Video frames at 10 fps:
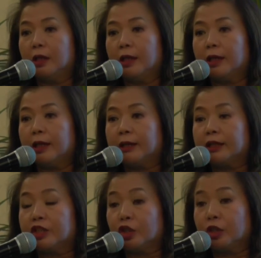And
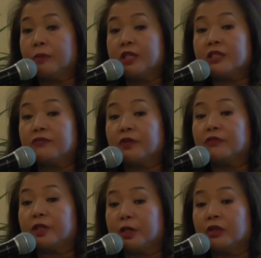it's gonna be his
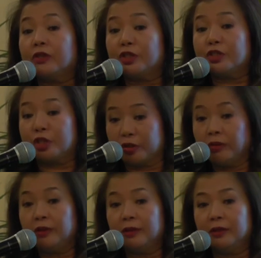5th year this
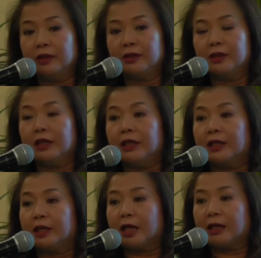year.
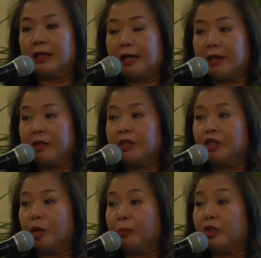And I claim it
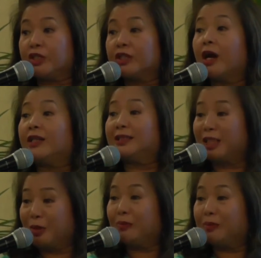and I praise God that
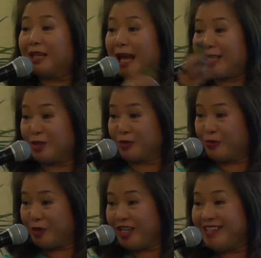he will be
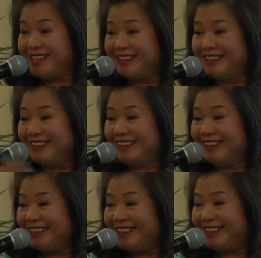cancer-free,
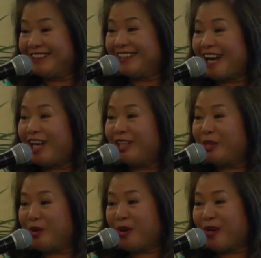like the dad
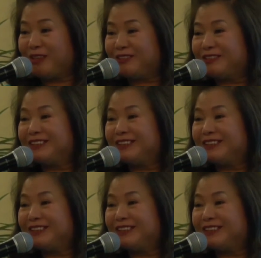of